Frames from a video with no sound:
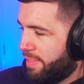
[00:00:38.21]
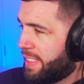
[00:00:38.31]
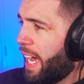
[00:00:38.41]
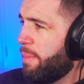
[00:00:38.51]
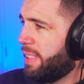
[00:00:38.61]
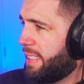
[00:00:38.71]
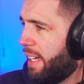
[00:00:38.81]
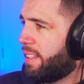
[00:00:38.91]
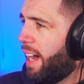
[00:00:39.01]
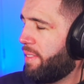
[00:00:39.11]
Simon
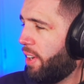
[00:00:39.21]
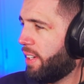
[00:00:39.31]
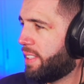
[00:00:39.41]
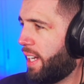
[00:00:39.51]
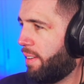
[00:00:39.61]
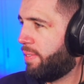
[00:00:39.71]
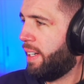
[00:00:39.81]
said that I have a lot of stuff.